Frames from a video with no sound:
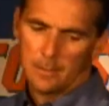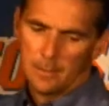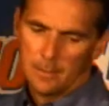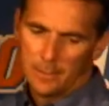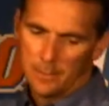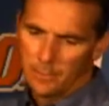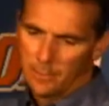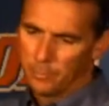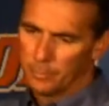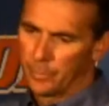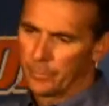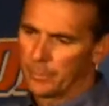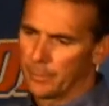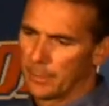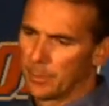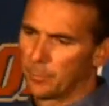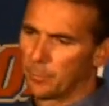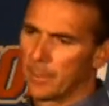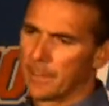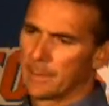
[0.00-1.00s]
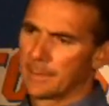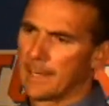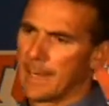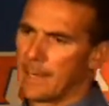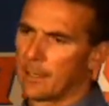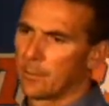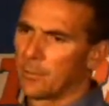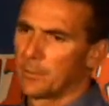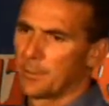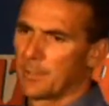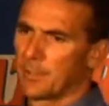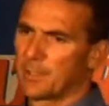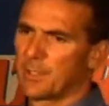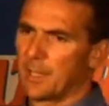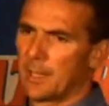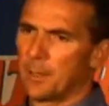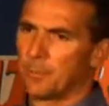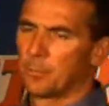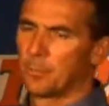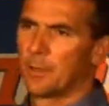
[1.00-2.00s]
his ability to break tackles and
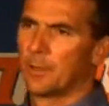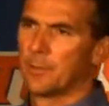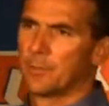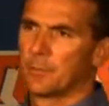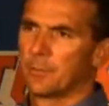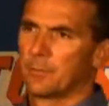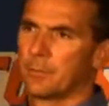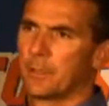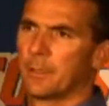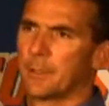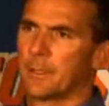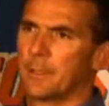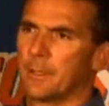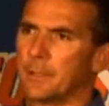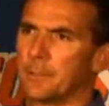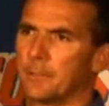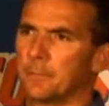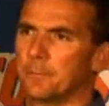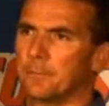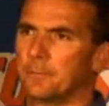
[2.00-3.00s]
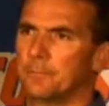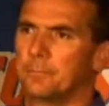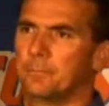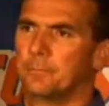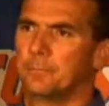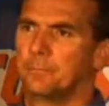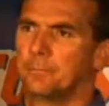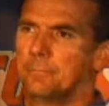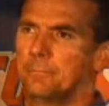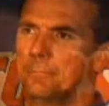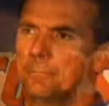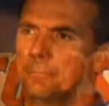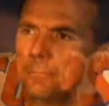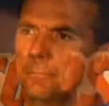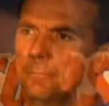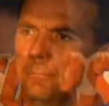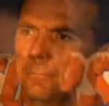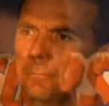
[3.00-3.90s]
set up runs are very good. Play good